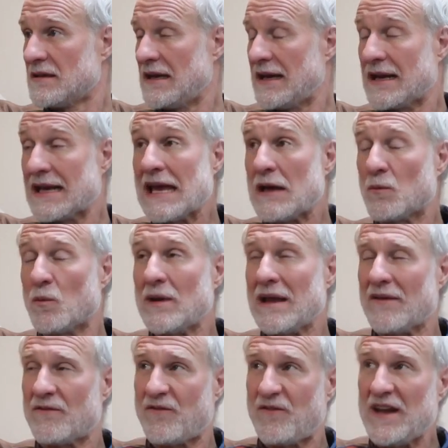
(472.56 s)
And again,
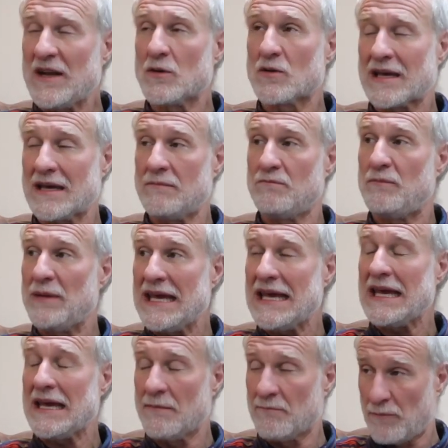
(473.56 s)
fear can
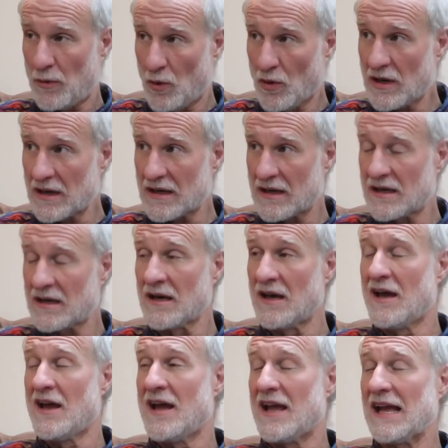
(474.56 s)
be important.
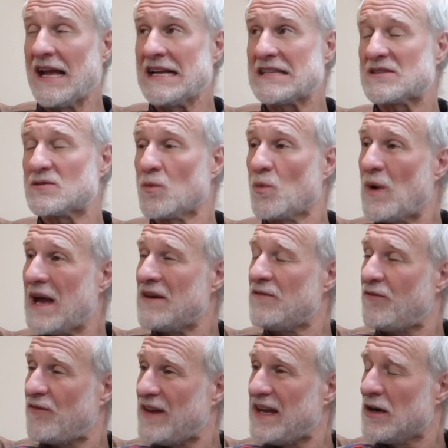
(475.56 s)
It's when
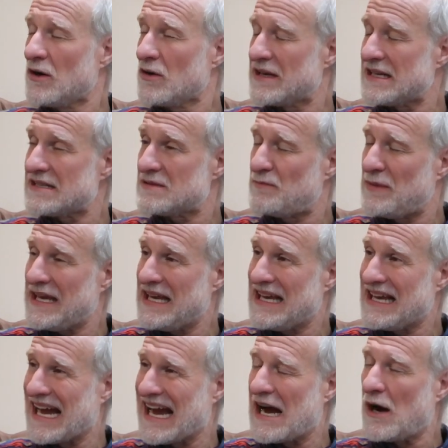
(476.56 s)
fear is
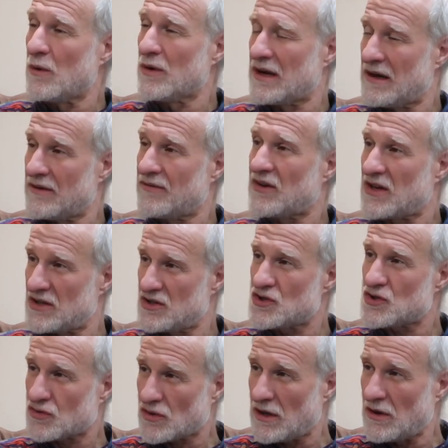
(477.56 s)
being out of
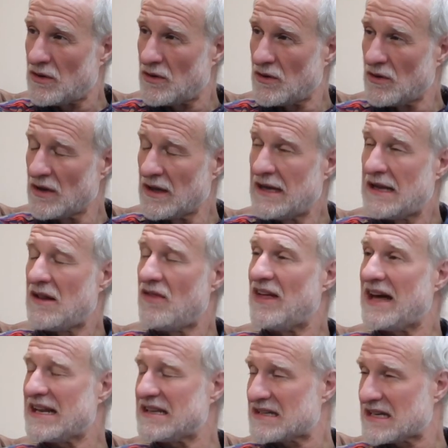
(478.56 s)
control
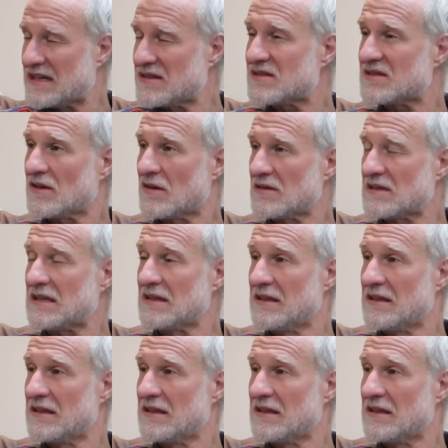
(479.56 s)
that it can start to